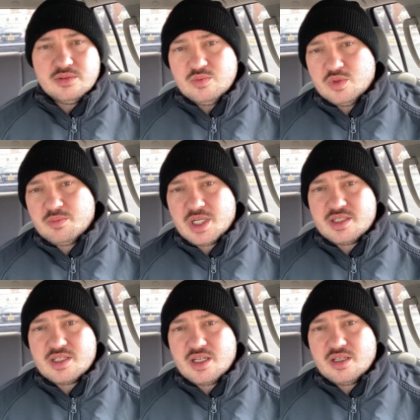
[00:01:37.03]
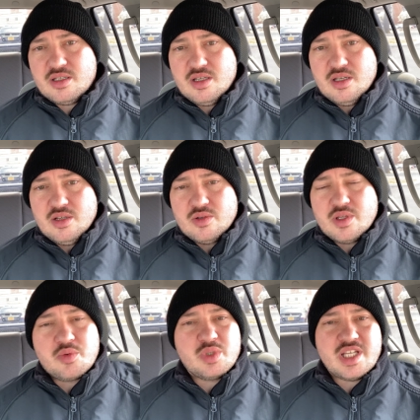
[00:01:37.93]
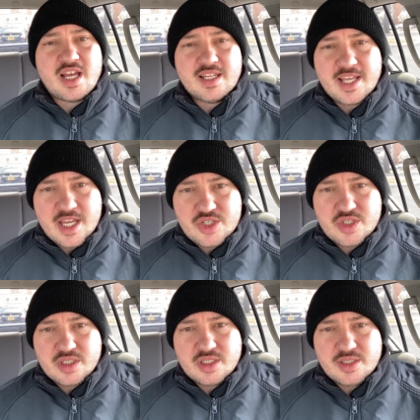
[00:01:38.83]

one might say, their retaliation.